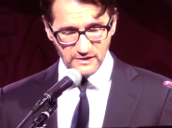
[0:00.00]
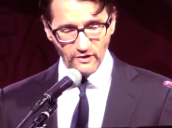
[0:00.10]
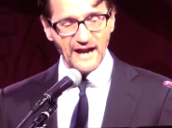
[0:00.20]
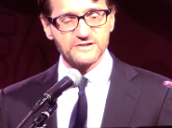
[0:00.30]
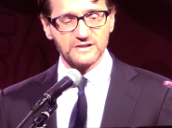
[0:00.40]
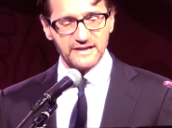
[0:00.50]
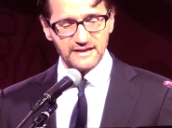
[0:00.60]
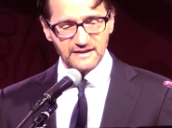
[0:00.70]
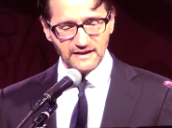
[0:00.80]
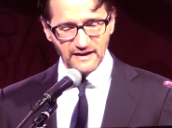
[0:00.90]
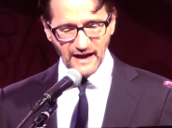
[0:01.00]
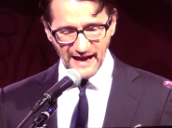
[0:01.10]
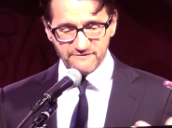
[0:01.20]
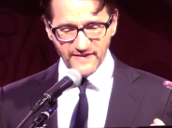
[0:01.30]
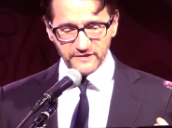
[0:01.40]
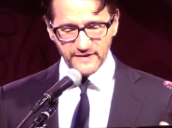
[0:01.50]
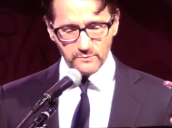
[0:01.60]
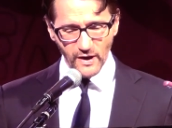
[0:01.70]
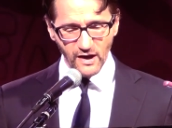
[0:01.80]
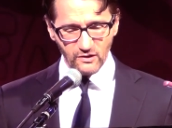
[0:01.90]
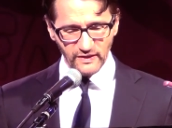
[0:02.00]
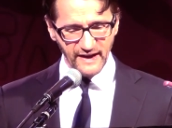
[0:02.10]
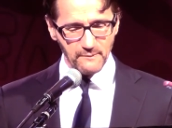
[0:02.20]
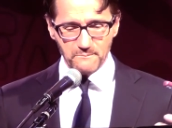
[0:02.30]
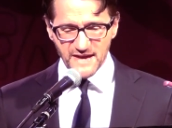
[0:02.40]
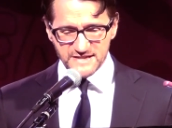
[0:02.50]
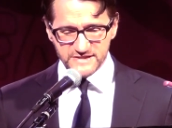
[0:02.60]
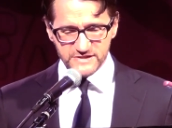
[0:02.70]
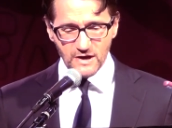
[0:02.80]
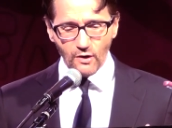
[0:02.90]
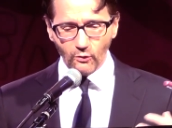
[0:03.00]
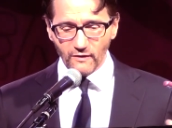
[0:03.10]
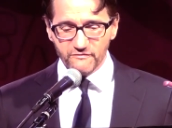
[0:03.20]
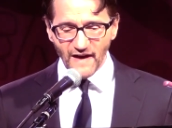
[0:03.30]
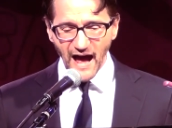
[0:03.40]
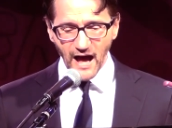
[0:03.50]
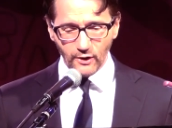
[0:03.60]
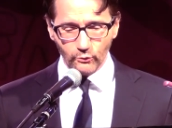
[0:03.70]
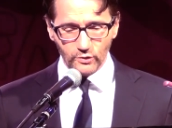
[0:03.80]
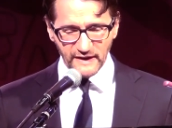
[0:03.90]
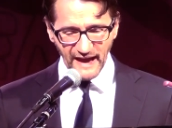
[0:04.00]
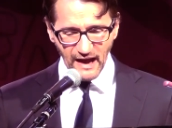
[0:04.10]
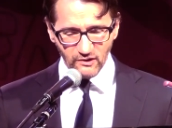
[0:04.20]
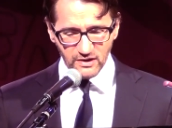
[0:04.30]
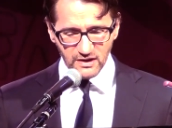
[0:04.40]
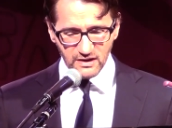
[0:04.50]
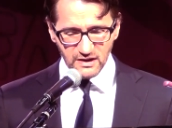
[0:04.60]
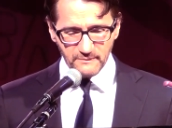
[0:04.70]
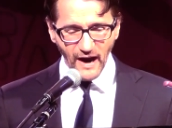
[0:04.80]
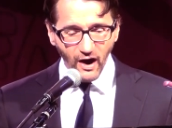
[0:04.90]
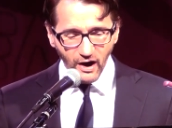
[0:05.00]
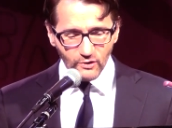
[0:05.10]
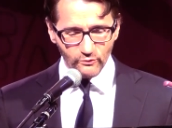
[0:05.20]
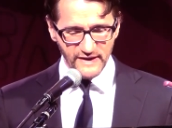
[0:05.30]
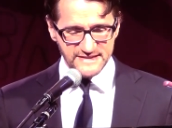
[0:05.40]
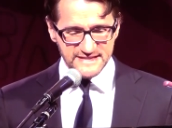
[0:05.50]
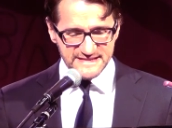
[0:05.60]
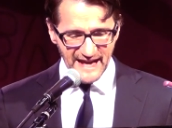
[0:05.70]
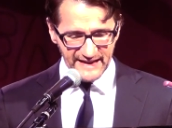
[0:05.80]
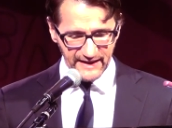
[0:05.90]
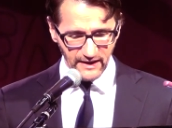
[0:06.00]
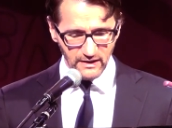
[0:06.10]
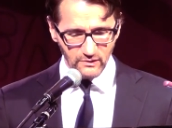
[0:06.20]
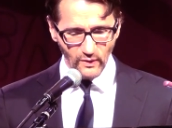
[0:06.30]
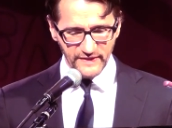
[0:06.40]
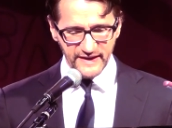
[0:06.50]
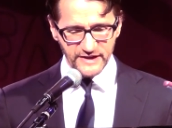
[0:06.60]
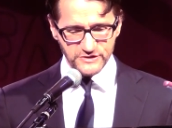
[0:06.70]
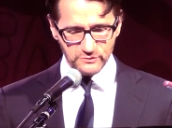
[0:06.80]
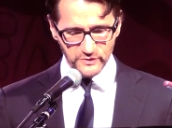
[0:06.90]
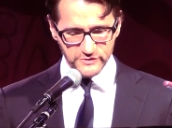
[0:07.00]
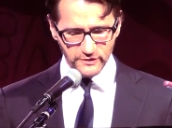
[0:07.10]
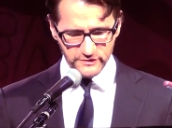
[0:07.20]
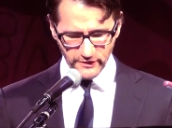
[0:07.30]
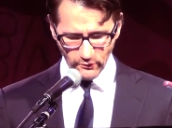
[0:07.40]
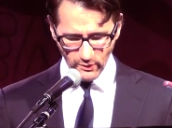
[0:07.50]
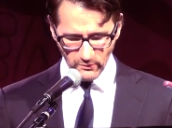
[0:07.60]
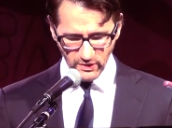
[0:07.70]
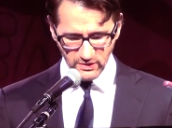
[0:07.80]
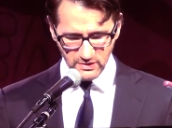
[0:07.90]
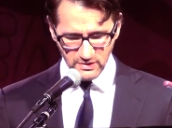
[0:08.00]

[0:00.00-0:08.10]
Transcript: Gradually, I felt him go, like a mist or a fog rolling out, my heart rate steadying while the kitchen returned to normal.